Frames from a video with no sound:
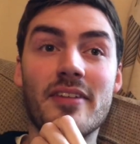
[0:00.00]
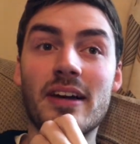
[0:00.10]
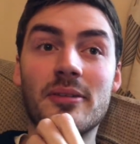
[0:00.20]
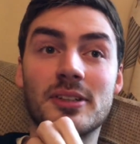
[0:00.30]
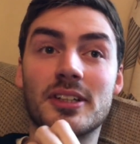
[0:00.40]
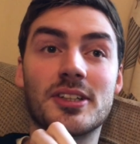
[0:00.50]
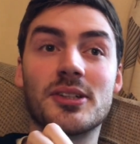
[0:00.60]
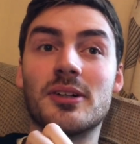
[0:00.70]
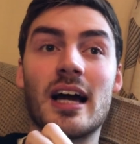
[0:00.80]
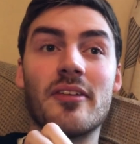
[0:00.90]
If anyone's going to
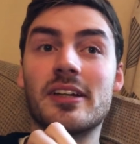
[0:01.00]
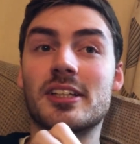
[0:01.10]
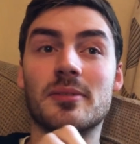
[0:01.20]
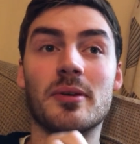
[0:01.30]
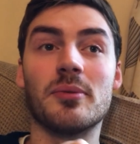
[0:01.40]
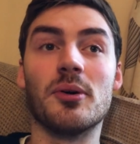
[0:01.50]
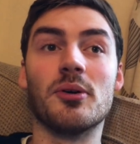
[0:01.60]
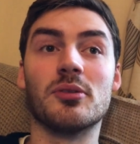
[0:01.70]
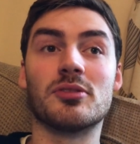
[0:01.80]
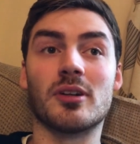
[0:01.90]
score now, I think it's going to be
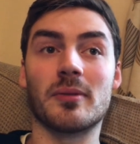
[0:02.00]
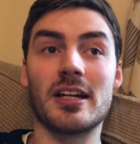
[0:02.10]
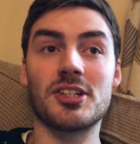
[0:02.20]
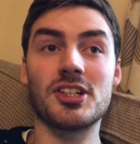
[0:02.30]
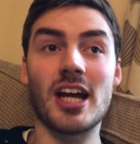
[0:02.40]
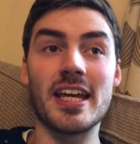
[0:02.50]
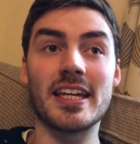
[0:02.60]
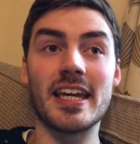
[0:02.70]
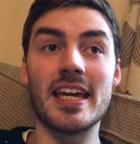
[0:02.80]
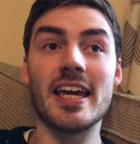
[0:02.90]
Wolves. Fulham gets
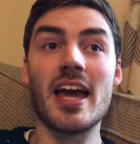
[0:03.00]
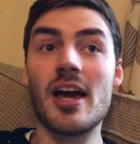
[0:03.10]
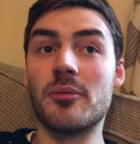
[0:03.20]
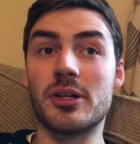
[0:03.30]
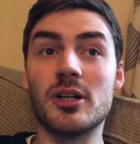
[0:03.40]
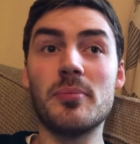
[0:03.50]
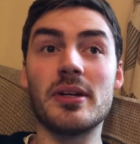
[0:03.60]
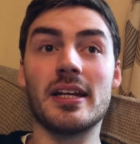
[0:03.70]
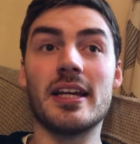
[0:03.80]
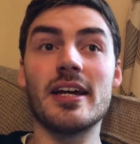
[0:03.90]
shaky. We could
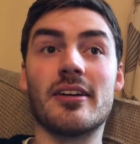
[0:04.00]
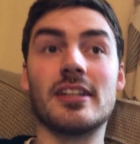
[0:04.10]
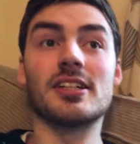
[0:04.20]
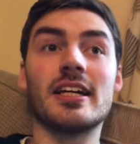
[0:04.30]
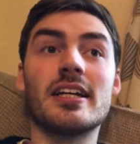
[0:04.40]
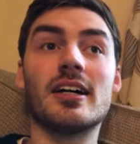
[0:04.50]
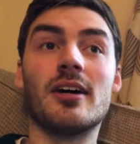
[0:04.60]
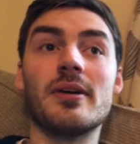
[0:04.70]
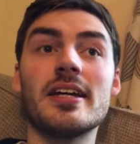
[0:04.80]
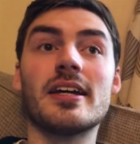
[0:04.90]
be in here, actually, are
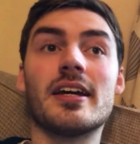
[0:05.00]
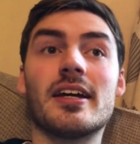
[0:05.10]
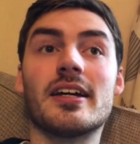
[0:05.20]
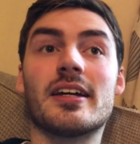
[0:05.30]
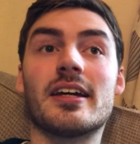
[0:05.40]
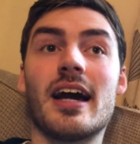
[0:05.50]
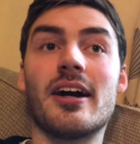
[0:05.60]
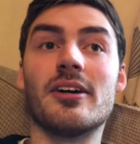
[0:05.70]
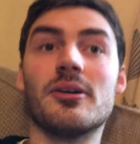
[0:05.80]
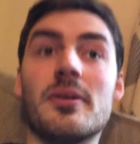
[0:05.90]
we? Oh,
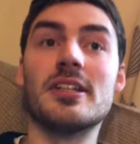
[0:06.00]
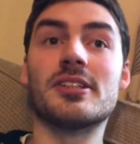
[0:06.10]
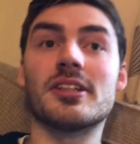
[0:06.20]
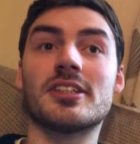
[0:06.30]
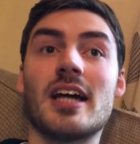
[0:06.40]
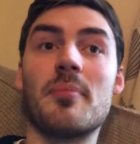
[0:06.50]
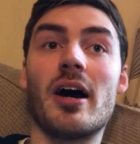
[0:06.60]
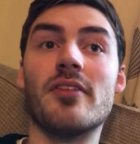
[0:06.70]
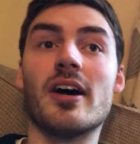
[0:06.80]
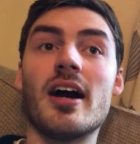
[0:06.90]
oh he's done a step
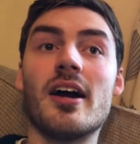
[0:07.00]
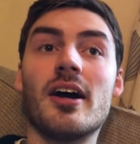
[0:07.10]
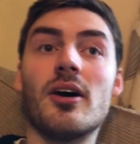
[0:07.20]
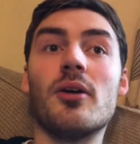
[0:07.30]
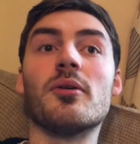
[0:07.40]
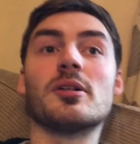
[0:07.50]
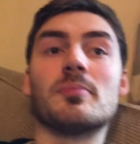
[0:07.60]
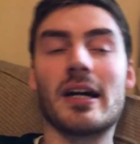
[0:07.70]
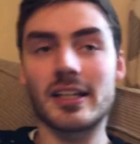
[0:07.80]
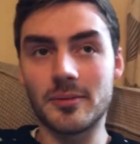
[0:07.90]
over. Oh, it's
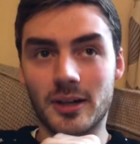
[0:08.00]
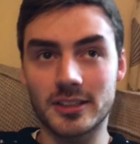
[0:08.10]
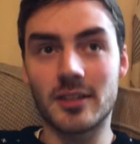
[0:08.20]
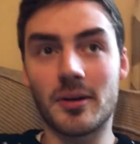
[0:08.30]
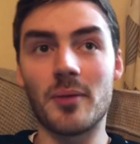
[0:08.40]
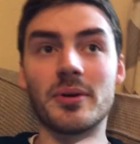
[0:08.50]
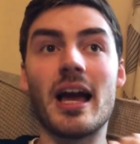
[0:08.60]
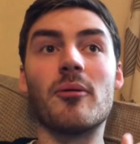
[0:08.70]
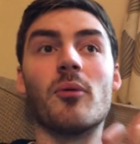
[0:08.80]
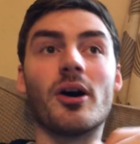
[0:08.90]
back in the box now, right? But yeah,
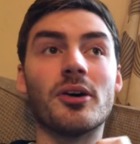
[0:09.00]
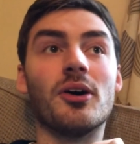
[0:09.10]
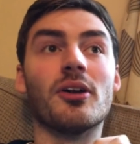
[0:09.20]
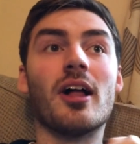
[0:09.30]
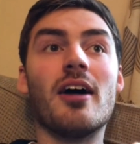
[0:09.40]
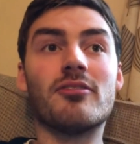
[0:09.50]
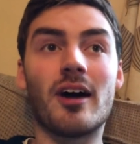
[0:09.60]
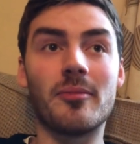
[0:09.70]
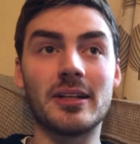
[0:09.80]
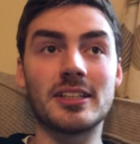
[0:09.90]
one all,
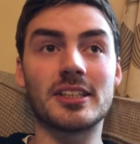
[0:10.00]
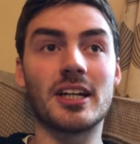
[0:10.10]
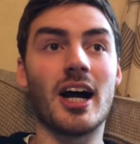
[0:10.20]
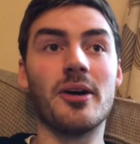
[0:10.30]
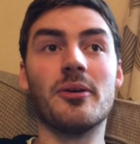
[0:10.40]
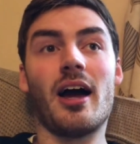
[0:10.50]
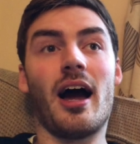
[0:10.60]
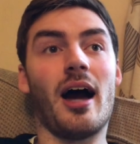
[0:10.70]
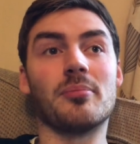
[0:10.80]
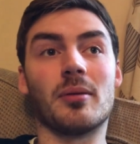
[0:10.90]
five minutes to go.
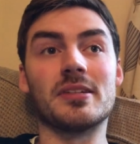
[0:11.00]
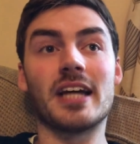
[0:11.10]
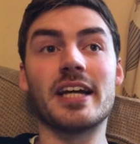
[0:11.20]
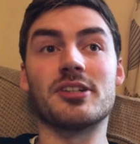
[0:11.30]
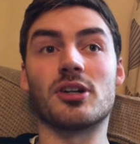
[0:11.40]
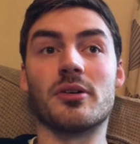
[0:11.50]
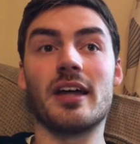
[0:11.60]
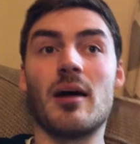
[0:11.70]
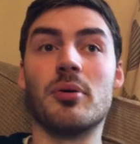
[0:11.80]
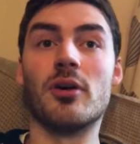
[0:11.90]
I'd probably take a draw with
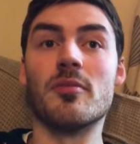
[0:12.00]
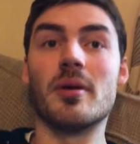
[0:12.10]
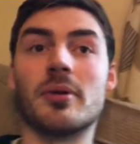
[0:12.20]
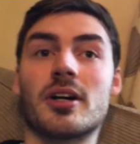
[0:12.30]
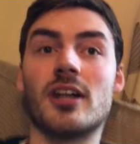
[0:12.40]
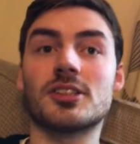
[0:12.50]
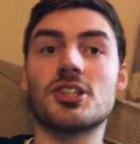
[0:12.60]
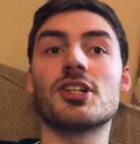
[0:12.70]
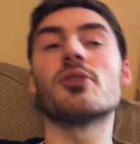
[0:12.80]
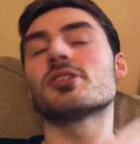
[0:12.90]
how poor we've been, but Costa
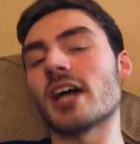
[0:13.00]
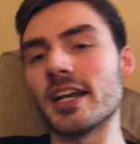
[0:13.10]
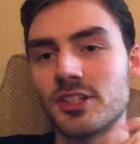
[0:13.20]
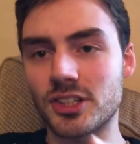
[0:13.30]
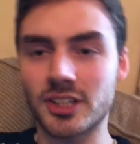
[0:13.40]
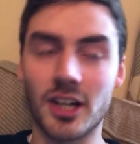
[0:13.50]
shoots and it just